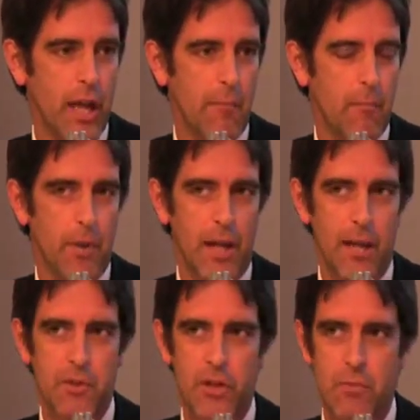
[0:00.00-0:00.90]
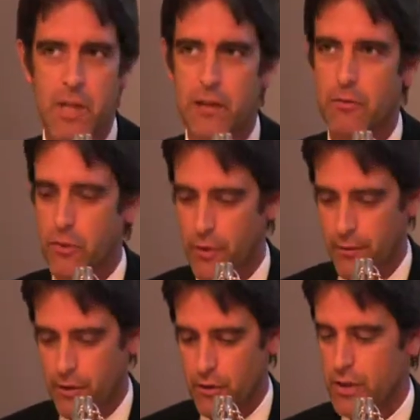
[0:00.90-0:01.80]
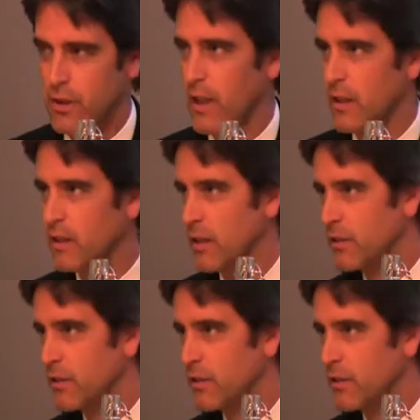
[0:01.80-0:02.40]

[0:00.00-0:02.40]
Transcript: but I'm assuming, sort of having looked at the guest